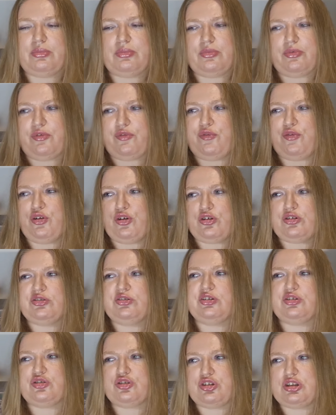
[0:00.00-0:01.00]

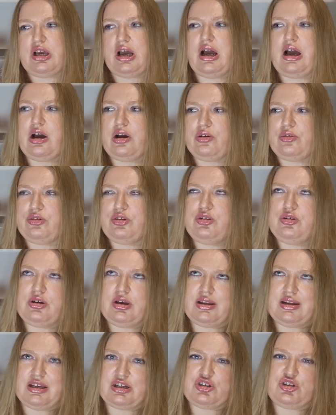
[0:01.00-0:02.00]
further down you
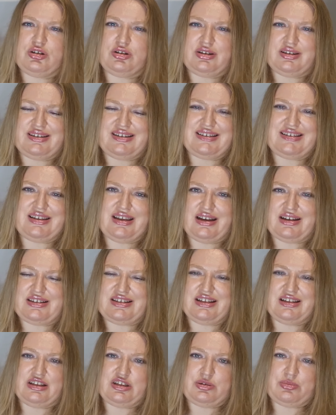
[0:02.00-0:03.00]
can actually detect a
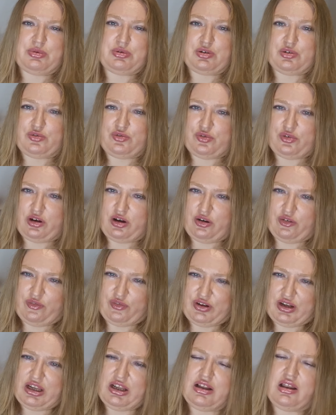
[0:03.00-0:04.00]
little bit of
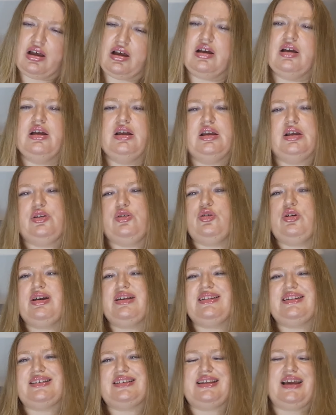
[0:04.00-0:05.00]
vanilla. You can
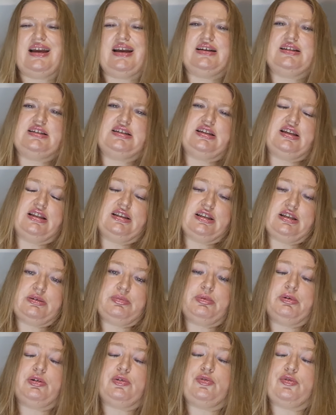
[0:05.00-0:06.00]
detect a little
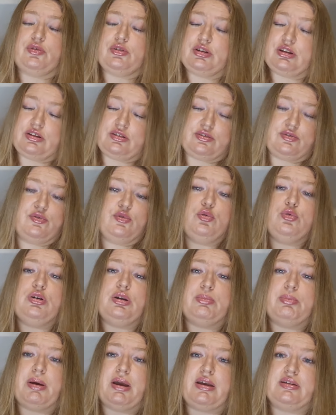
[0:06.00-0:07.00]
bit of this woody
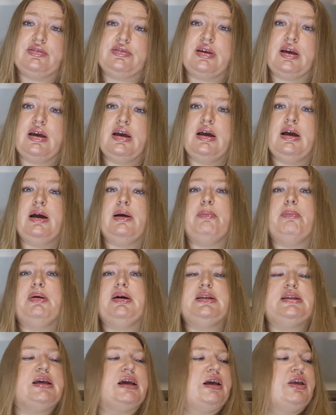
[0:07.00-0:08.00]
base,
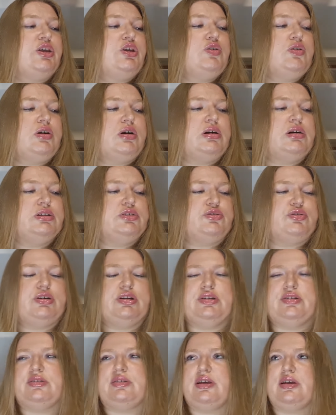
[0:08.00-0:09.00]
but you can't
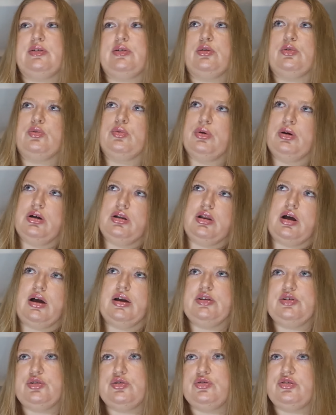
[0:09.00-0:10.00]
really say that, well, I
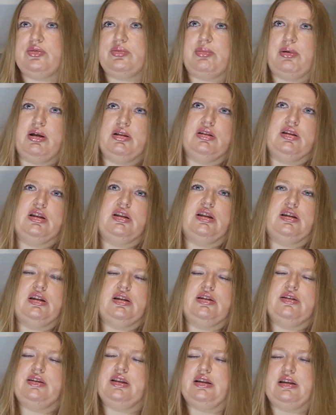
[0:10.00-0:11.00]
do smell
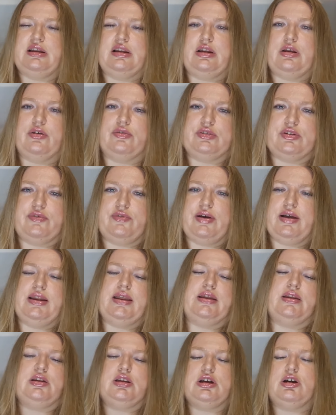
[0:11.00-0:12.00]
the lily of the
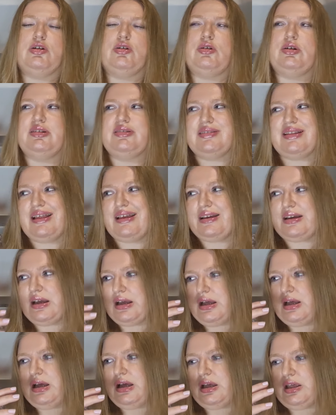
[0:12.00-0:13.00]
valley. No, it's like
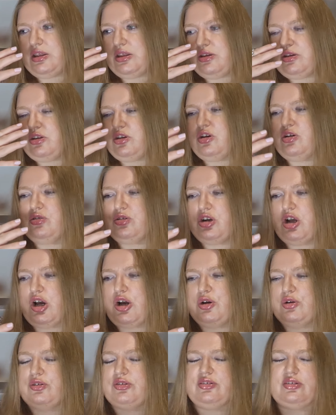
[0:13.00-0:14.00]
your
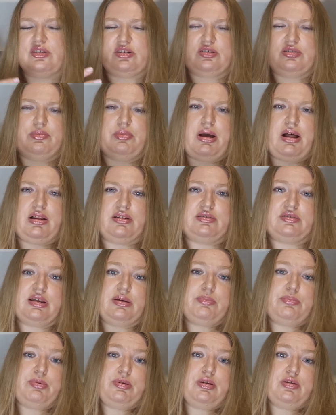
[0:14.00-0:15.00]
nose smells a
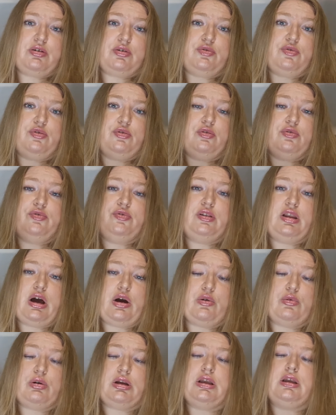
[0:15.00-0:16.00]
beautiful
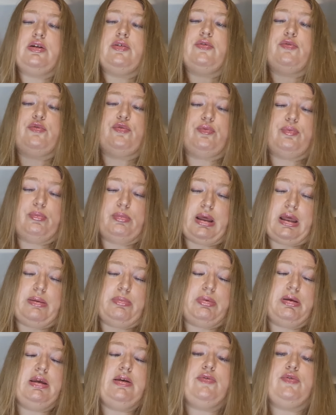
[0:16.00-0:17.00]
flowery,
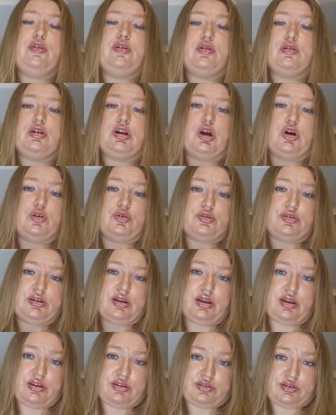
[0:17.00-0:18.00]
maybe if your nose
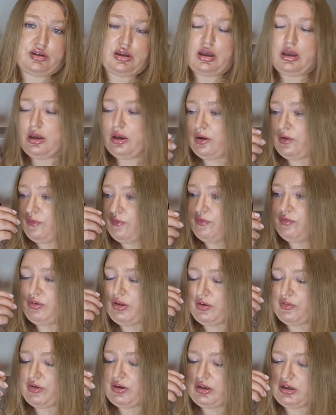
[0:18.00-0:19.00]
is
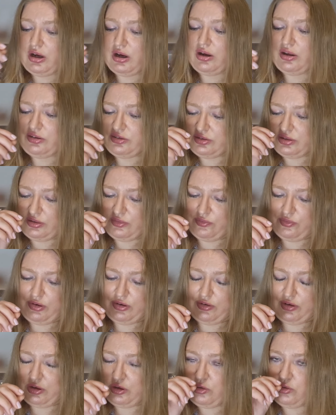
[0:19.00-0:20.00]
very nice and
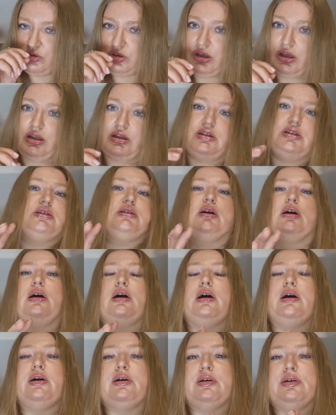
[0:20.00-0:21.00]
very good at
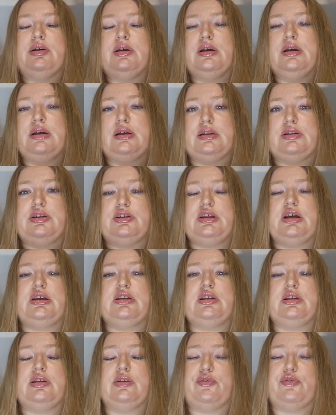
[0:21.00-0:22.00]

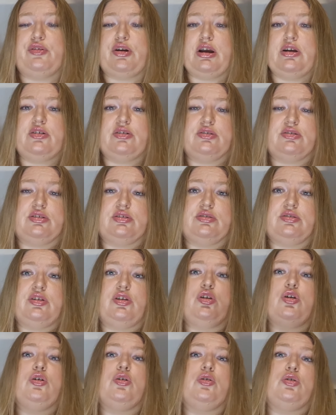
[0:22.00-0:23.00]
detecting fragrances,
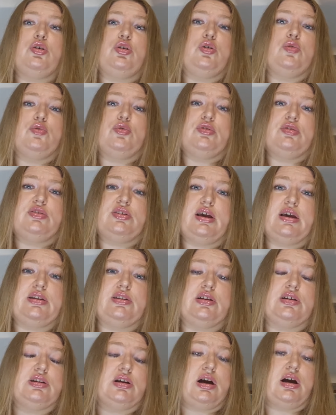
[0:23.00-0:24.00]
you would say
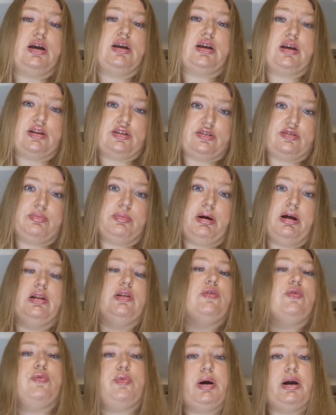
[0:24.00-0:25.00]
that I can smell
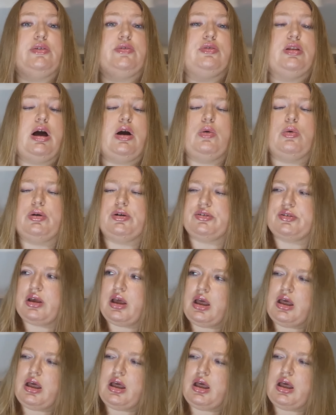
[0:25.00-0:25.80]
white flowers.